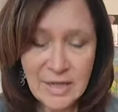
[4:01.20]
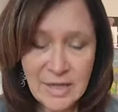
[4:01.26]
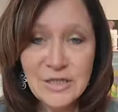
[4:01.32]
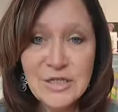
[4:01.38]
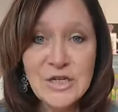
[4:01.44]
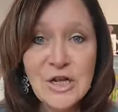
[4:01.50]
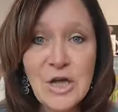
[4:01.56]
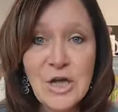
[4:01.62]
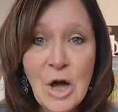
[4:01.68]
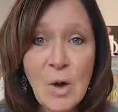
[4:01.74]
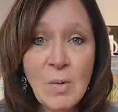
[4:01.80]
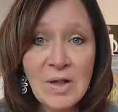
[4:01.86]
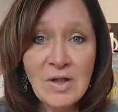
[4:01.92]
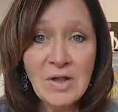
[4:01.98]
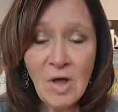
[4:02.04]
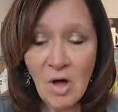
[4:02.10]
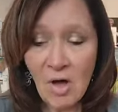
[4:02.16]
to go
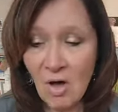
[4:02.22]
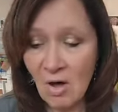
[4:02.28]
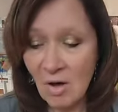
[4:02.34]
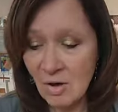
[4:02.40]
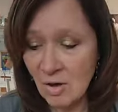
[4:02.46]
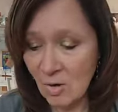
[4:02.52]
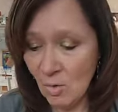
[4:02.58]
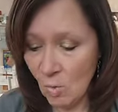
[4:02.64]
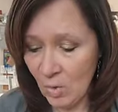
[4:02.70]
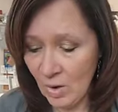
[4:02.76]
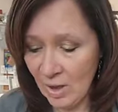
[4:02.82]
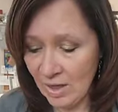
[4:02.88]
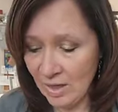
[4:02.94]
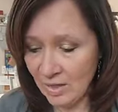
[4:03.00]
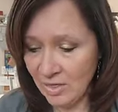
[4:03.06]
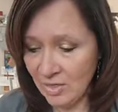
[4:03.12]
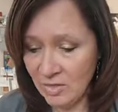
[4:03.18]
along
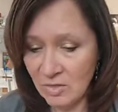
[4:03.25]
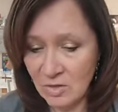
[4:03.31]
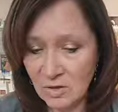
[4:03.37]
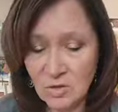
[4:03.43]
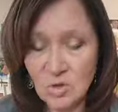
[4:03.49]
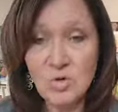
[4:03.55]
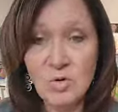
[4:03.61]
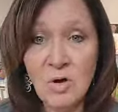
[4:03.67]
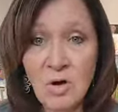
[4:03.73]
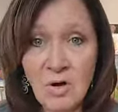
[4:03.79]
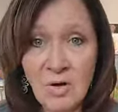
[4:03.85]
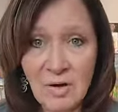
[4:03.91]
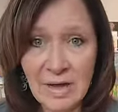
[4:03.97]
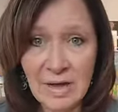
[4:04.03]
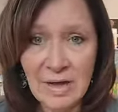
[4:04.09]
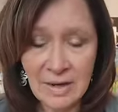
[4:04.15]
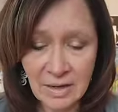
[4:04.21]
with the
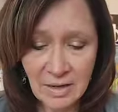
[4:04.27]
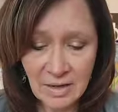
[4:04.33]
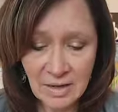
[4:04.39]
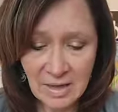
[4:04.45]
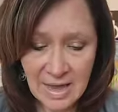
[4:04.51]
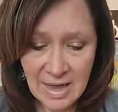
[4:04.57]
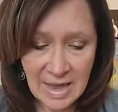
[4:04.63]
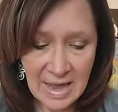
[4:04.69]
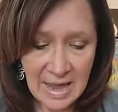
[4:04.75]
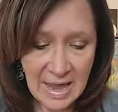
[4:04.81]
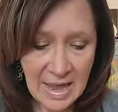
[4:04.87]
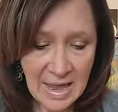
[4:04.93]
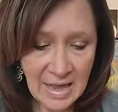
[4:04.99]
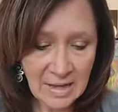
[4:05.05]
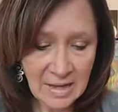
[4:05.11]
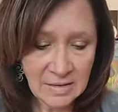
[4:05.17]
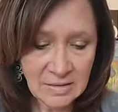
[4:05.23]
drawing
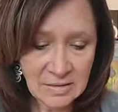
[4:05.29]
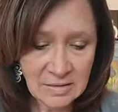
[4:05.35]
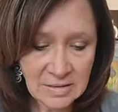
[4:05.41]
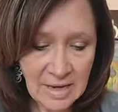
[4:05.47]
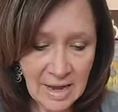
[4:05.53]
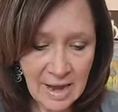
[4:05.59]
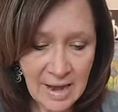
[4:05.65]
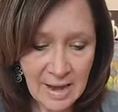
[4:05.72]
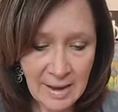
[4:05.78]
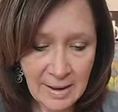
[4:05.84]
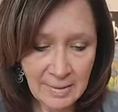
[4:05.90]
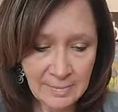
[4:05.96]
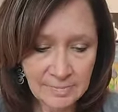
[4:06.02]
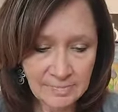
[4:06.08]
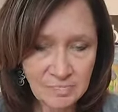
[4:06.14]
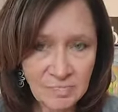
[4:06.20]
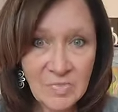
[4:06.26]
and
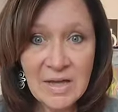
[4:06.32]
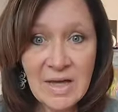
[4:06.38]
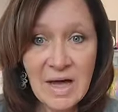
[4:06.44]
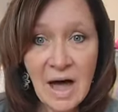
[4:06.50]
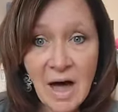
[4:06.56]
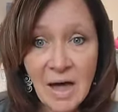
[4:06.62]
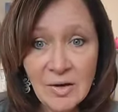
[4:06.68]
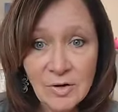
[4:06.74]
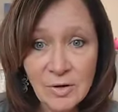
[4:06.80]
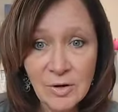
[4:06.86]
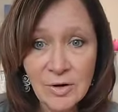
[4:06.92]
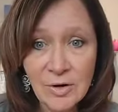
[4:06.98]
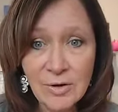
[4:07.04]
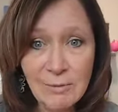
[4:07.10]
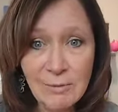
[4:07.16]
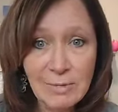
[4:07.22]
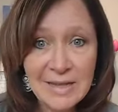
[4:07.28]
the
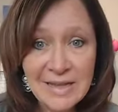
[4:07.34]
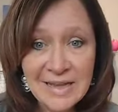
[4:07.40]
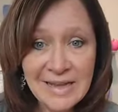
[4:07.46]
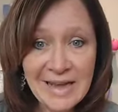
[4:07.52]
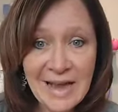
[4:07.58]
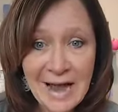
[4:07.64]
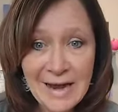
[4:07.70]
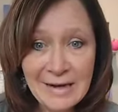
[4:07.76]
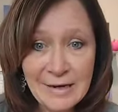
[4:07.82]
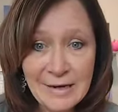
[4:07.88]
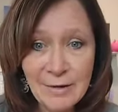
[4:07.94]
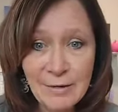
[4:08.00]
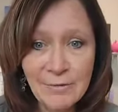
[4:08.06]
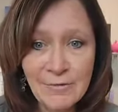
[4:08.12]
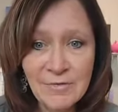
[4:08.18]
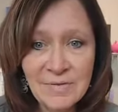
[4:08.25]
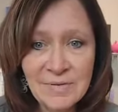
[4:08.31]
color really kind
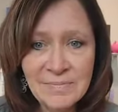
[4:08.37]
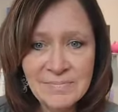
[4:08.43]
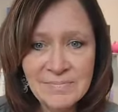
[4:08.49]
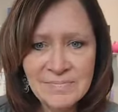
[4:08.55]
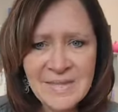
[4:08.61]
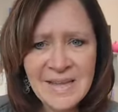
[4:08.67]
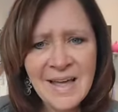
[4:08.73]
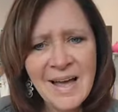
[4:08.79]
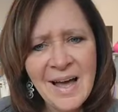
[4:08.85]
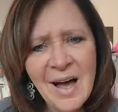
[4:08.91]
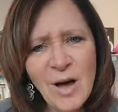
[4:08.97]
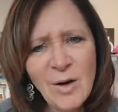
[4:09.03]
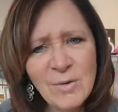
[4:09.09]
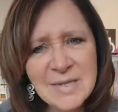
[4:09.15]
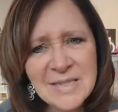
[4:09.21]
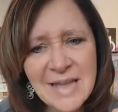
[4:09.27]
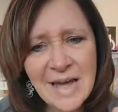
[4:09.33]
of, oh,
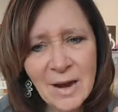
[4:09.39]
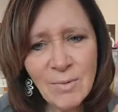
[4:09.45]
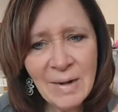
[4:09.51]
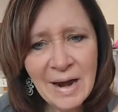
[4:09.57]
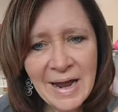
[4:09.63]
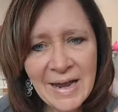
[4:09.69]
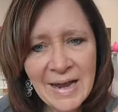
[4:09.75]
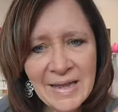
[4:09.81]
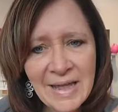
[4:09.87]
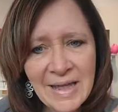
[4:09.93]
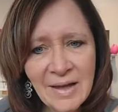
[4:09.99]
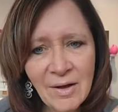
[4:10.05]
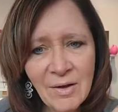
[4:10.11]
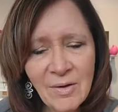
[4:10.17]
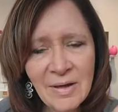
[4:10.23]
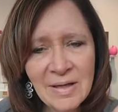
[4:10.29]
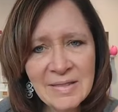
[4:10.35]
was that right,
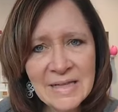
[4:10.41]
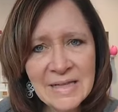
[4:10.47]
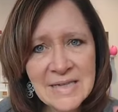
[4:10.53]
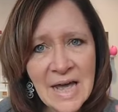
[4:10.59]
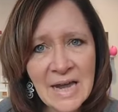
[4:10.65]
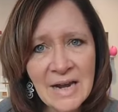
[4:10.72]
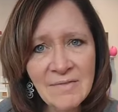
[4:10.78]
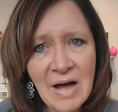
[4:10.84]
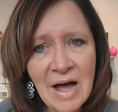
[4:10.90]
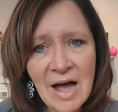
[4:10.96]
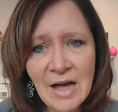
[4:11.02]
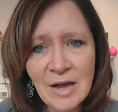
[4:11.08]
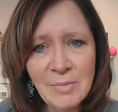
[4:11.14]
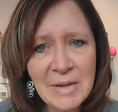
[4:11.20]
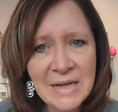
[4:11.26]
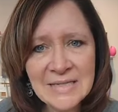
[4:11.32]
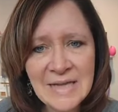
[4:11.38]
Gail? That's kind of odd
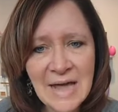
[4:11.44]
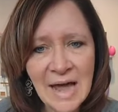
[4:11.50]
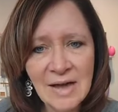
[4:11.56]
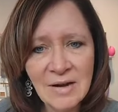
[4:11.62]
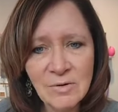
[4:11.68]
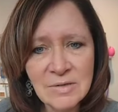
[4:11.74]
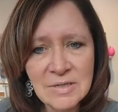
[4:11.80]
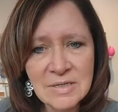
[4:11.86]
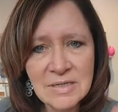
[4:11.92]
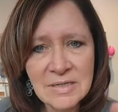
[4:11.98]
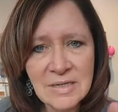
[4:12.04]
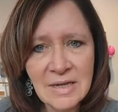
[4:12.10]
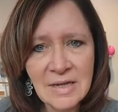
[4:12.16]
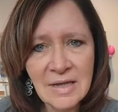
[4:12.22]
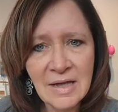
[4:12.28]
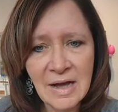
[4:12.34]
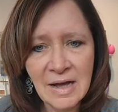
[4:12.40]
because I don't
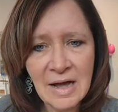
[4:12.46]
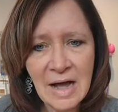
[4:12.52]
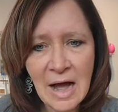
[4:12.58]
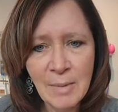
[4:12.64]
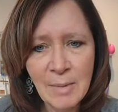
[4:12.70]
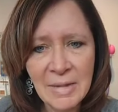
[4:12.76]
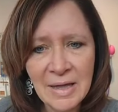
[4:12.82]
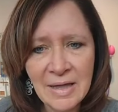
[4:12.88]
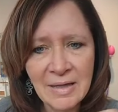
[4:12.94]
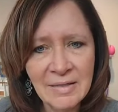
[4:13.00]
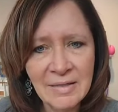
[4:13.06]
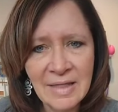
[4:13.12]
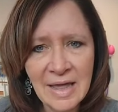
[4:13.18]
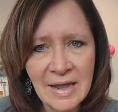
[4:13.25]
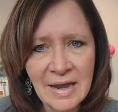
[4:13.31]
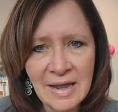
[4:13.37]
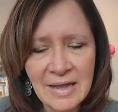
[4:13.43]
see a comment
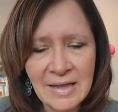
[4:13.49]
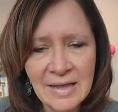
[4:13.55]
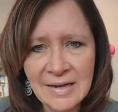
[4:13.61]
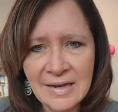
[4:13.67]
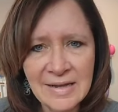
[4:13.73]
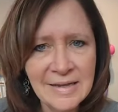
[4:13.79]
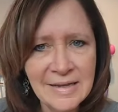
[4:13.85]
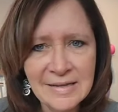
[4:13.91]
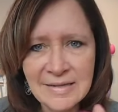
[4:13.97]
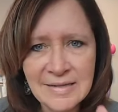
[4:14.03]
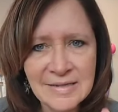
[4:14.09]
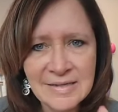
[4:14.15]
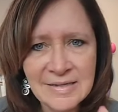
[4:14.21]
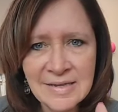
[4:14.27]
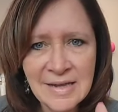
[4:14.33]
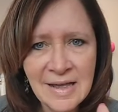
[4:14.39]
that it is